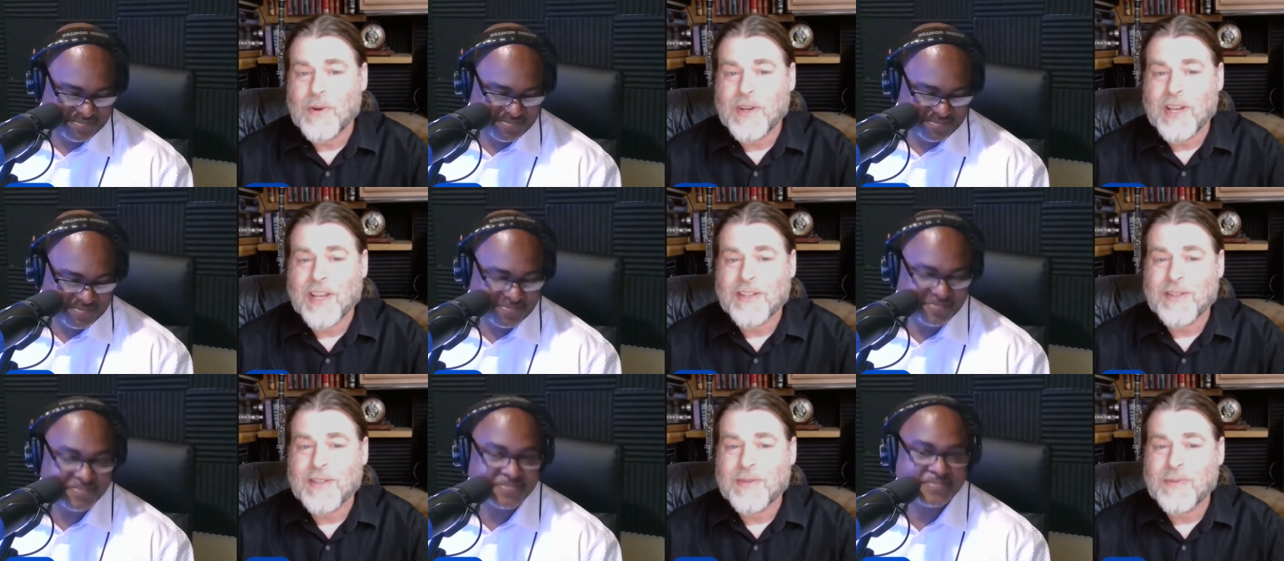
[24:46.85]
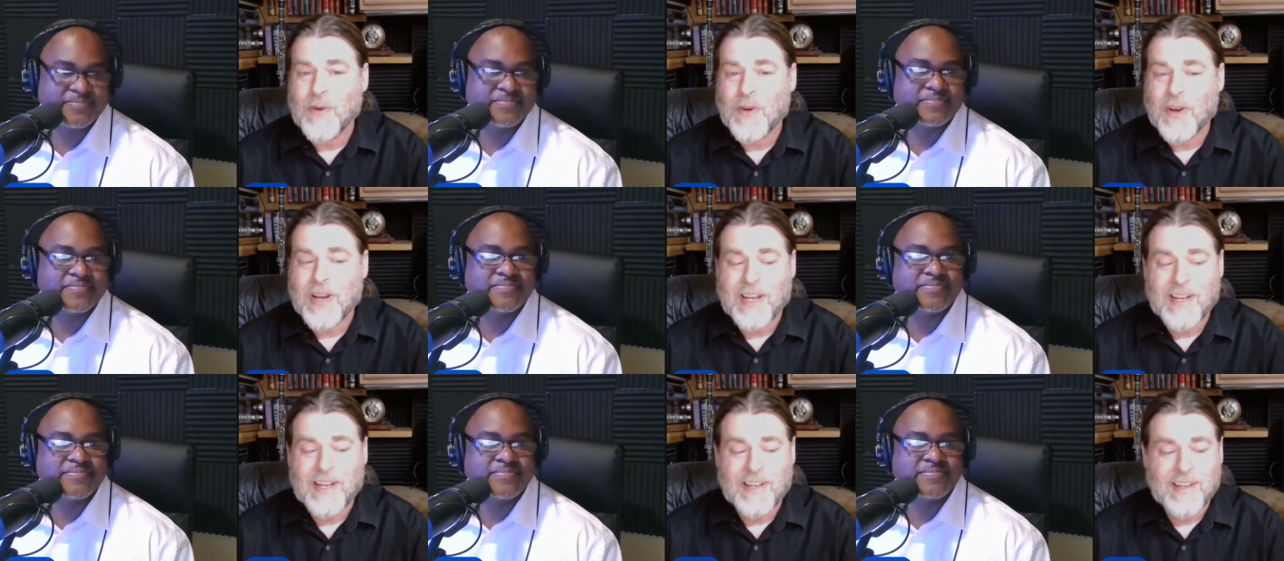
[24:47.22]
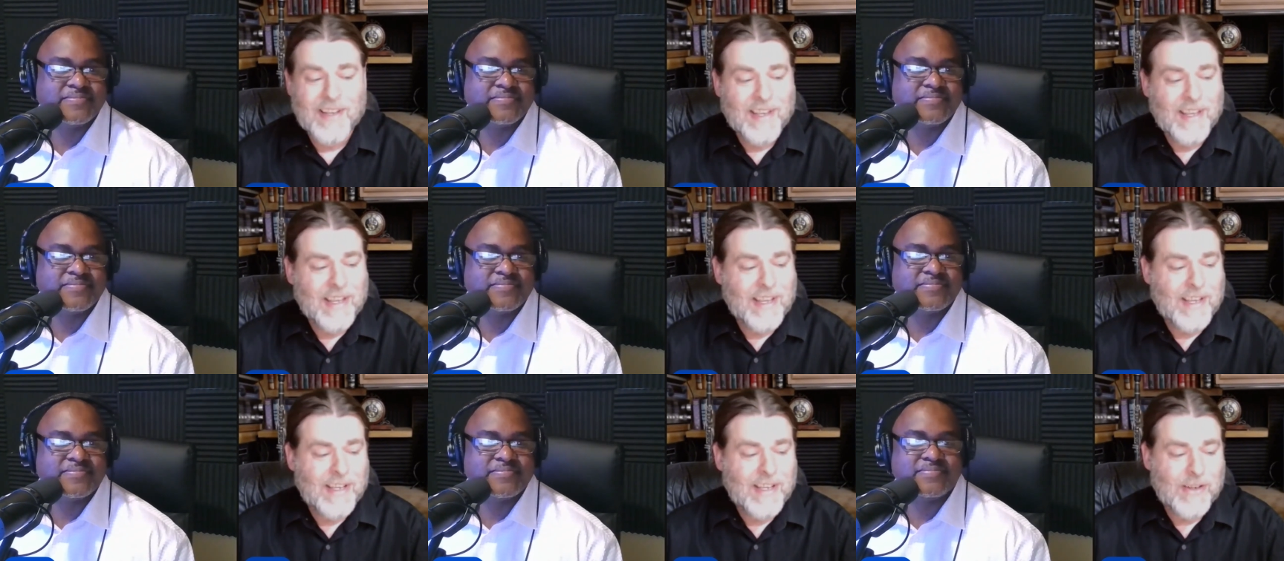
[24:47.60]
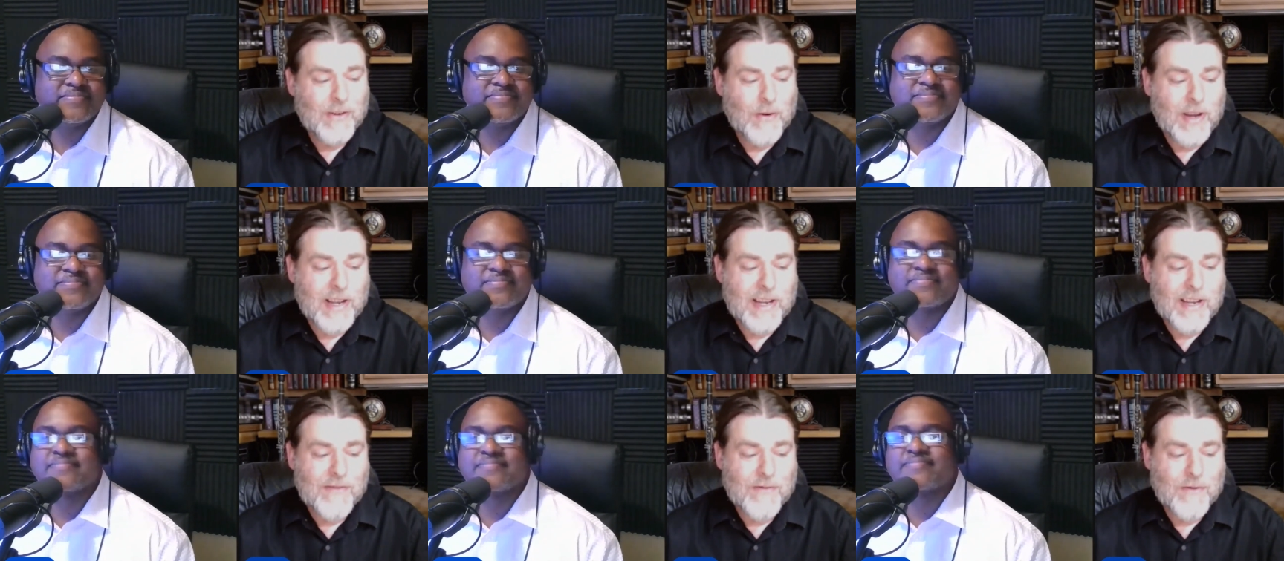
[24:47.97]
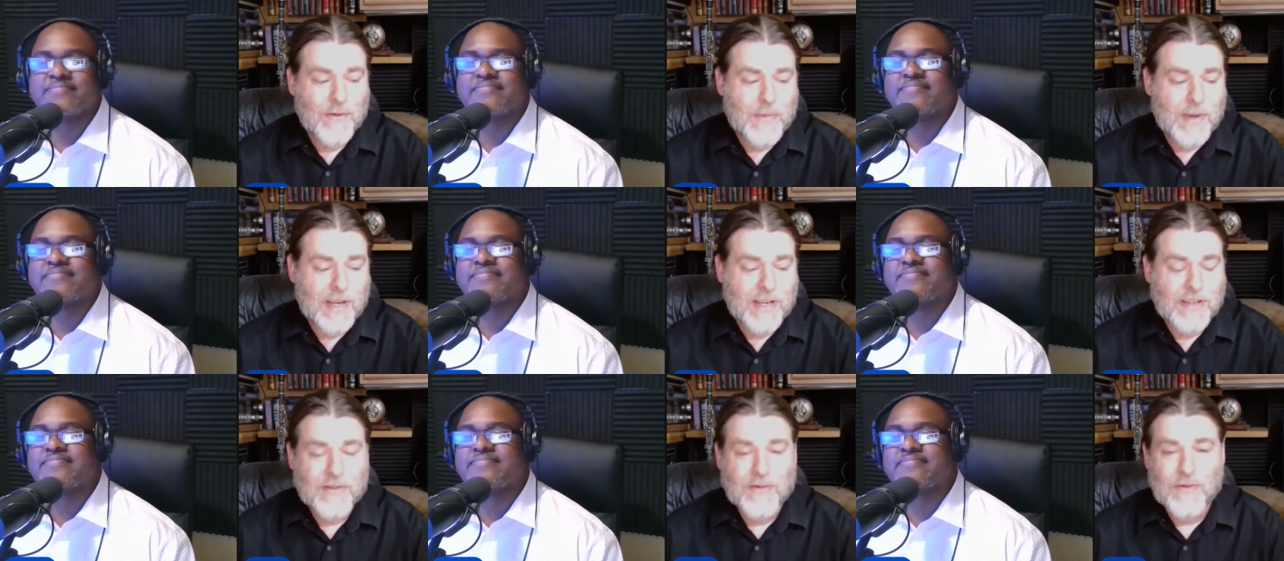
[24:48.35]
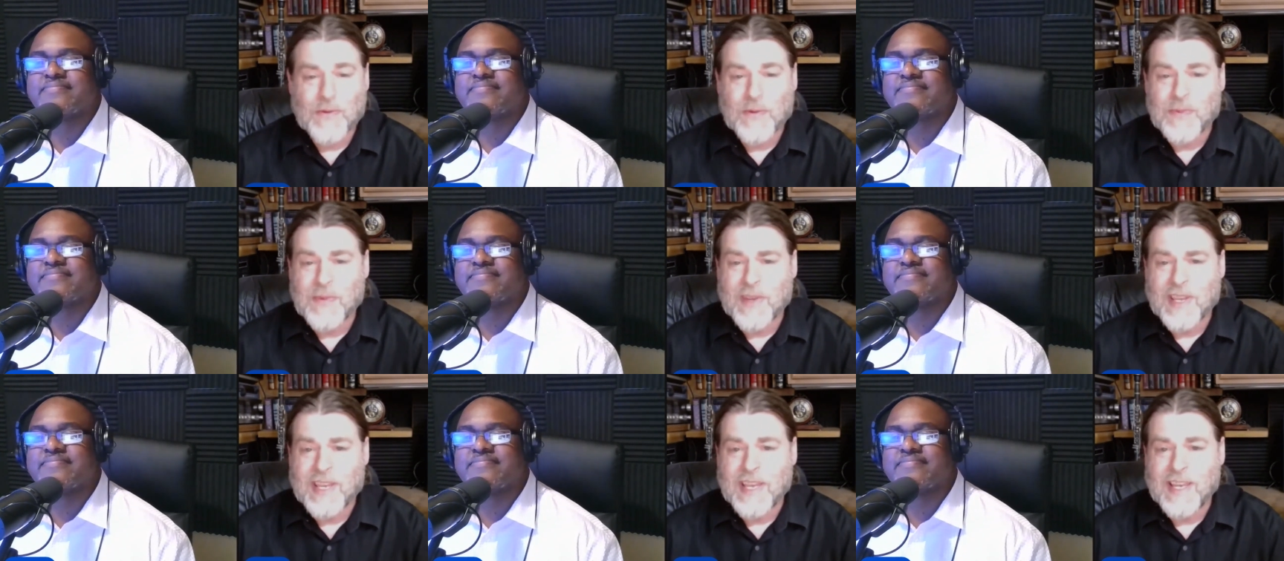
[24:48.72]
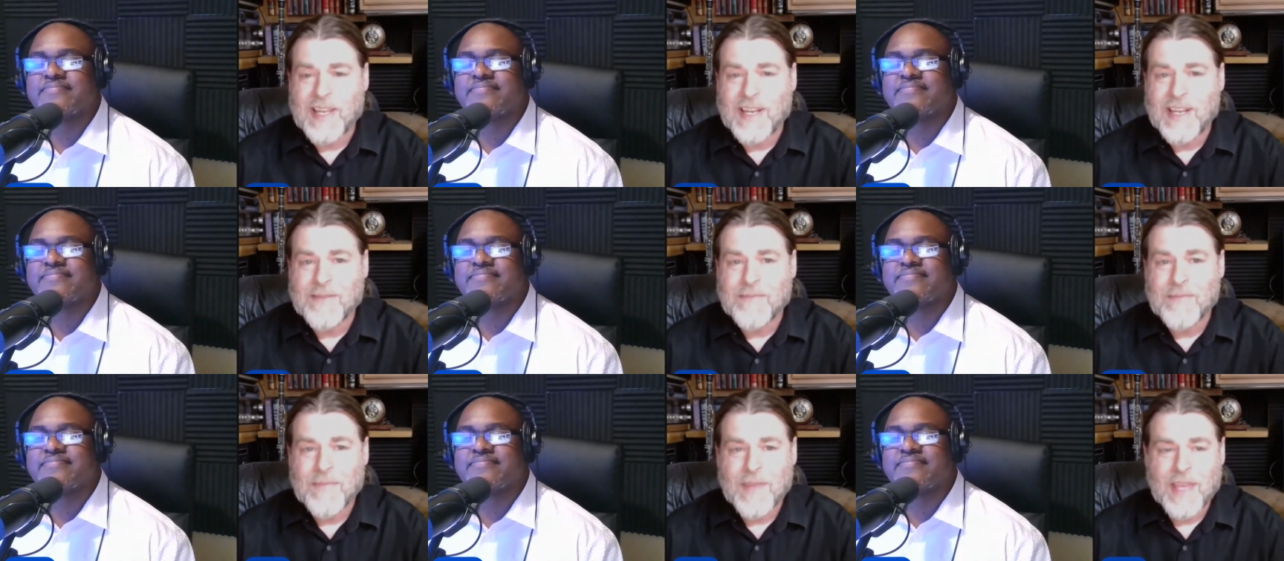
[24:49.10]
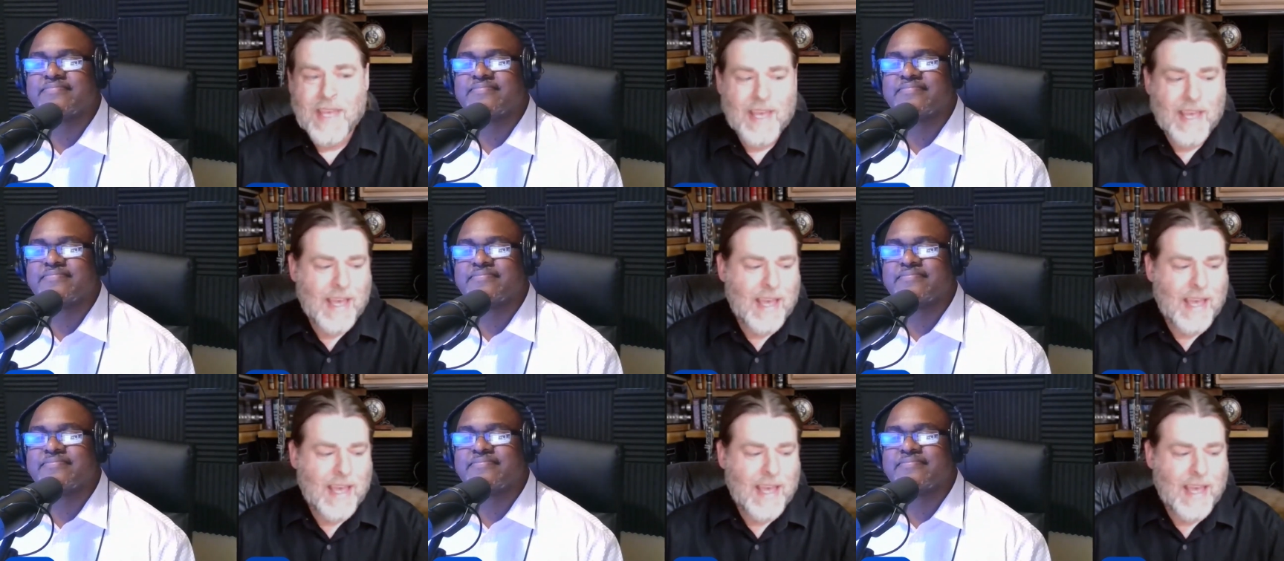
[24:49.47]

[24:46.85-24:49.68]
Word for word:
Speaker 1: but we got some great, great information from Kenny.